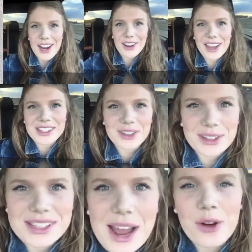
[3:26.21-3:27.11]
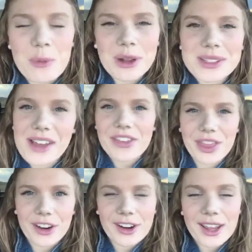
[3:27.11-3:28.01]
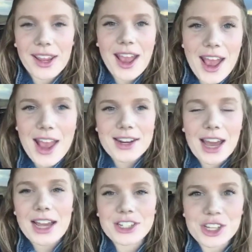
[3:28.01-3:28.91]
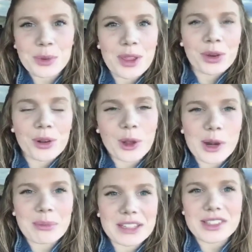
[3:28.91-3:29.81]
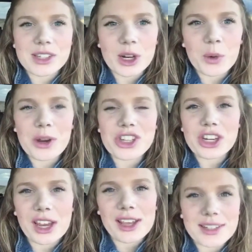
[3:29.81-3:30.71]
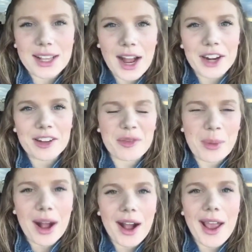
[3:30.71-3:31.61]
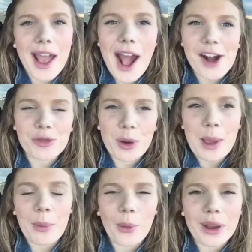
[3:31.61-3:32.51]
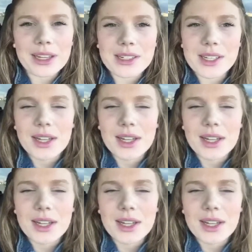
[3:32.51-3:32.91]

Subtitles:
Okay, so it's now about 7:30, and I just went through Lloydminster, which is kind of my halfway point